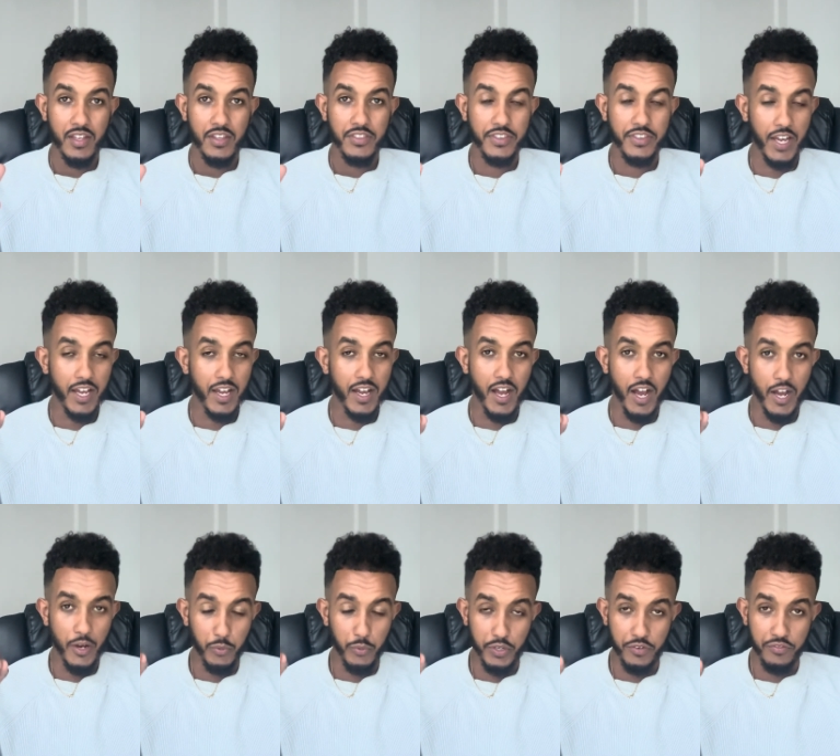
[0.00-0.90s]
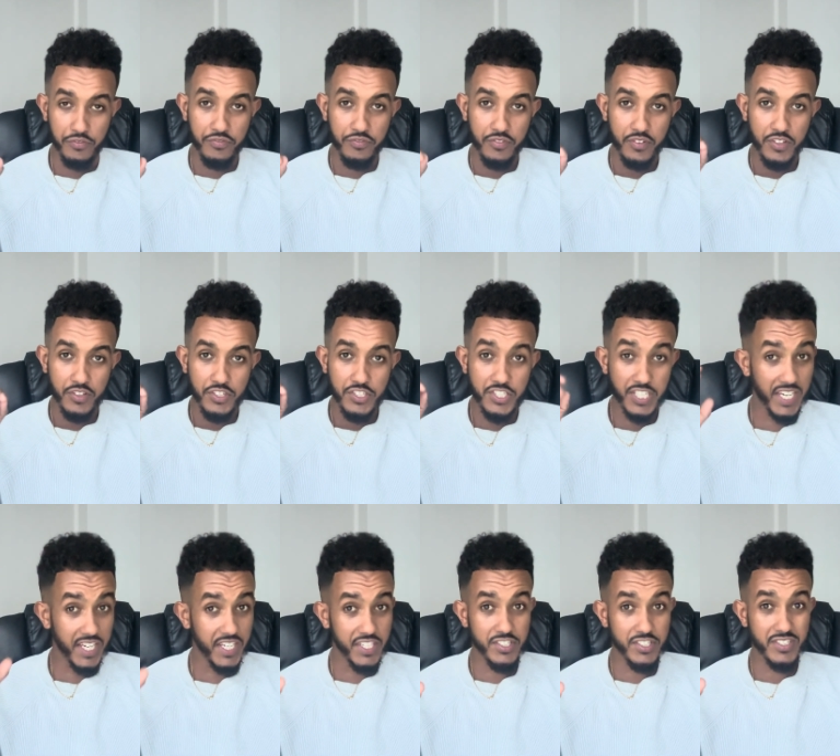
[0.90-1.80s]
that I would have
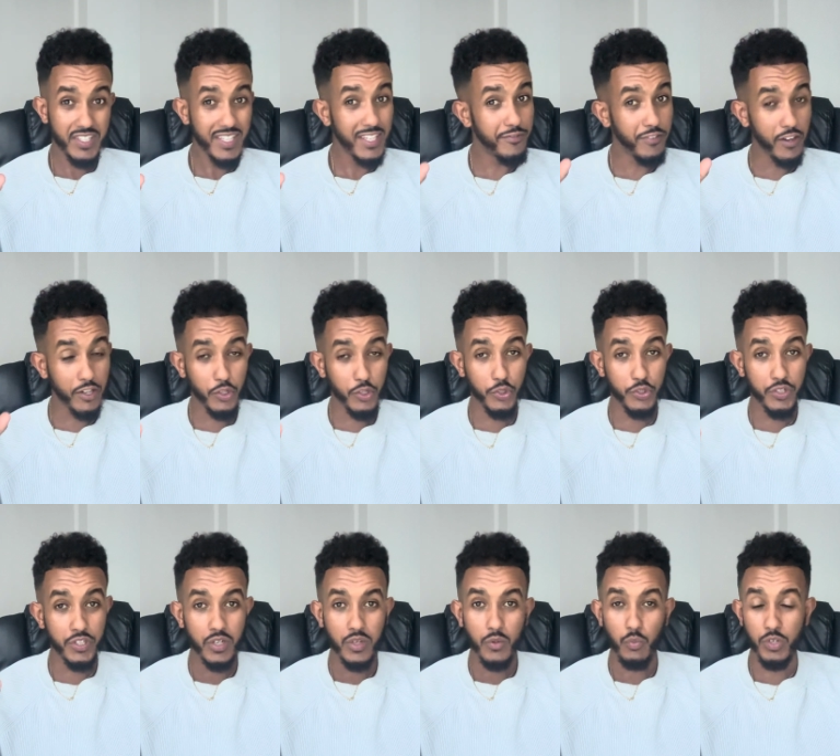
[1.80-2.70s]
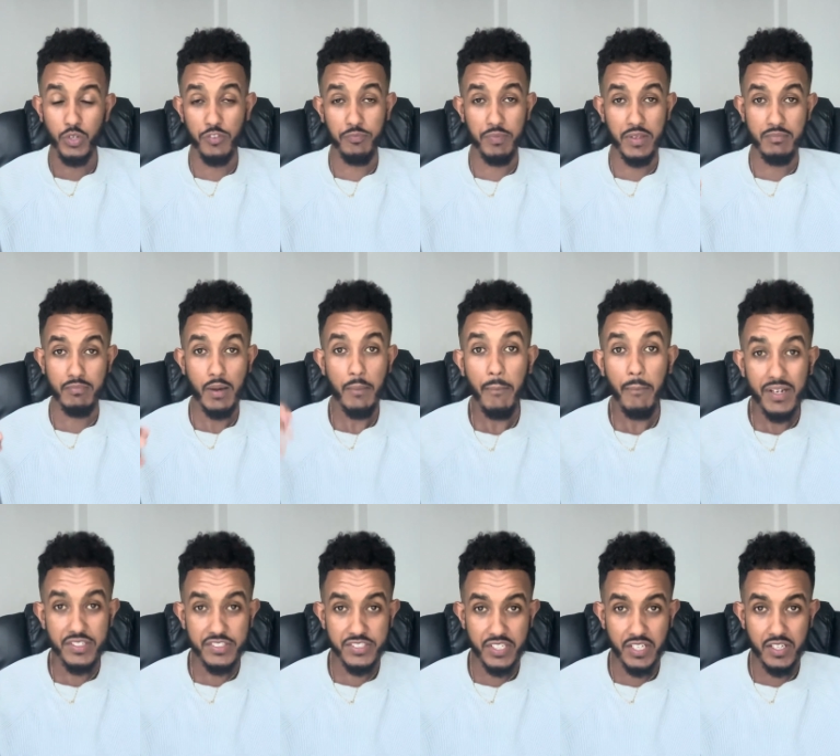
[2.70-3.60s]
changed, if I could, would have been my
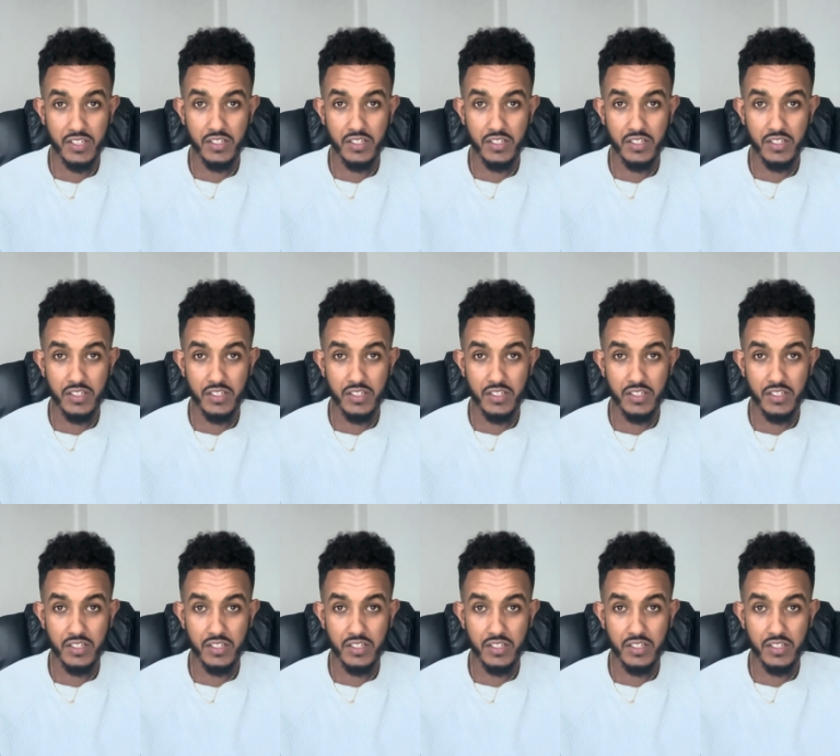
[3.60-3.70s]
mindset.